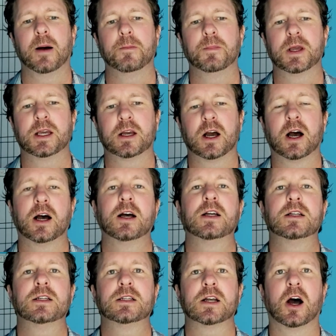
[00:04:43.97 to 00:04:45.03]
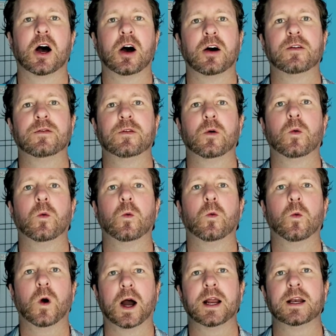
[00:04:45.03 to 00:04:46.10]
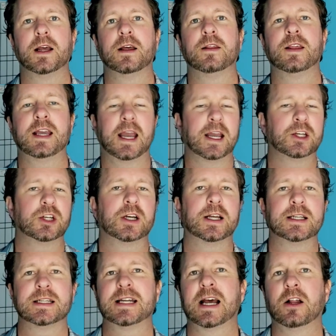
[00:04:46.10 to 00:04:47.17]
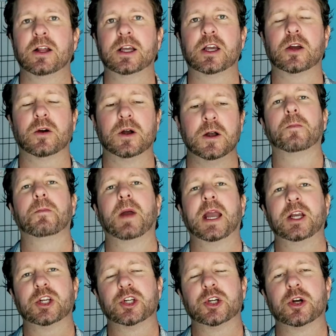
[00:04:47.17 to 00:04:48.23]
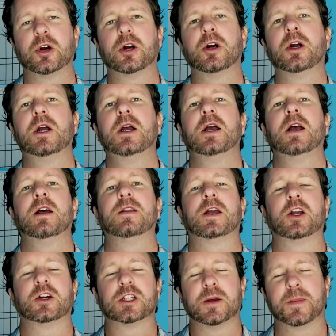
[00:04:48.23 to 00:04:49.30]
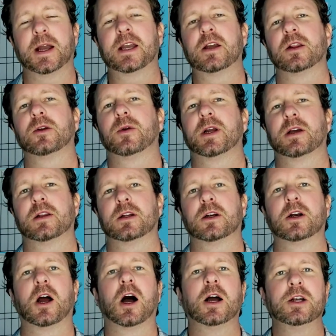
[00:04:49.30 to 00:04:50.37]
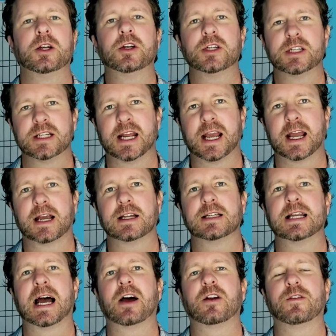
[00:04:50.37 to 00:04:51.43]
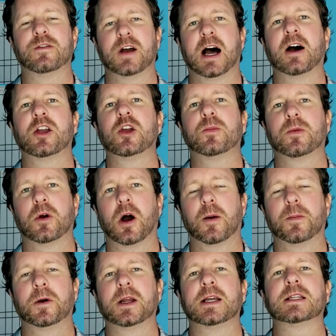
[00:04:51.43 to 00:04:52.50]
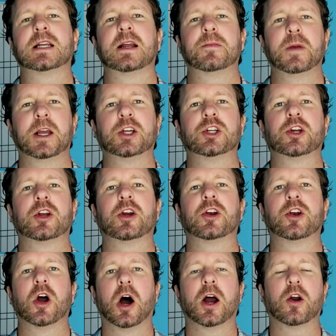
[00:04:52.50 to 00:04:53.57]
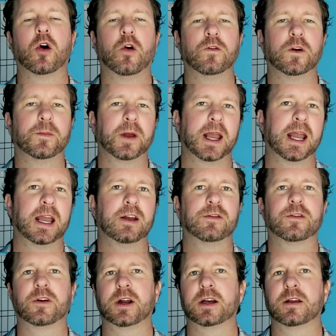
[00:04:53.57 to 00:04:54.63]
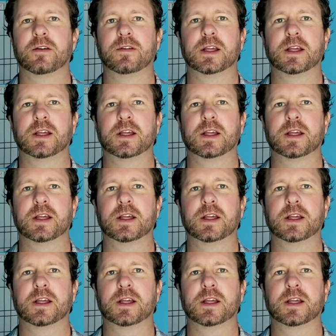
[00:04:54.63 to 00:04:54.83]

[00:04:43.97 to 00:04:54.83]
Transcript: because of what the agent is telling you. Make sure that your Temecula Realtor understands how to value properties and make sure you're not overpaying for any of